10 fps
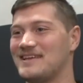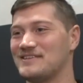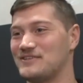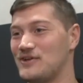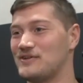
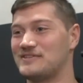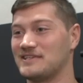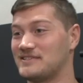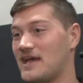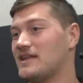So it's
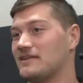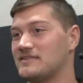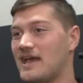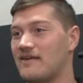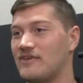exciting
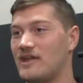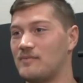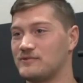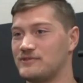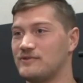to have that
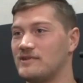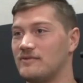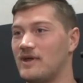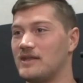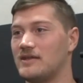opportunity,
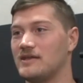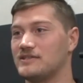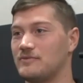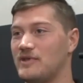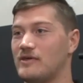right?
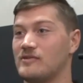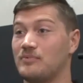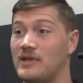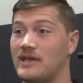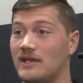To be able to
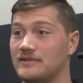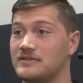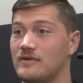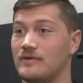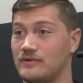play against
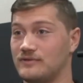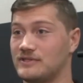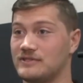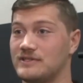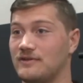someone who's
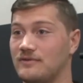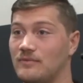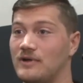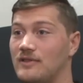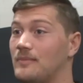considered
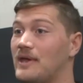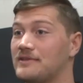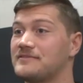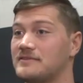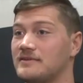one of the best.